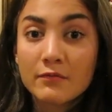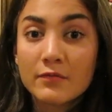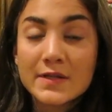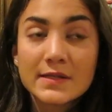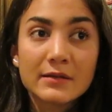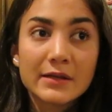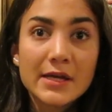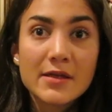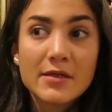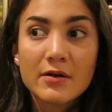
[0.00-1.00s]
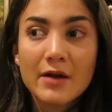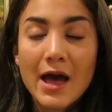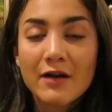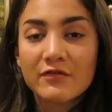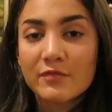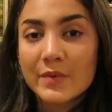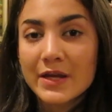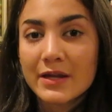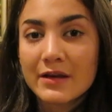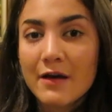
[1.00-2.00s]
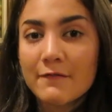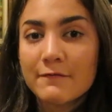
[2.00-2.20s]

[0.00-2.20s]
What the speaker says: recently there have been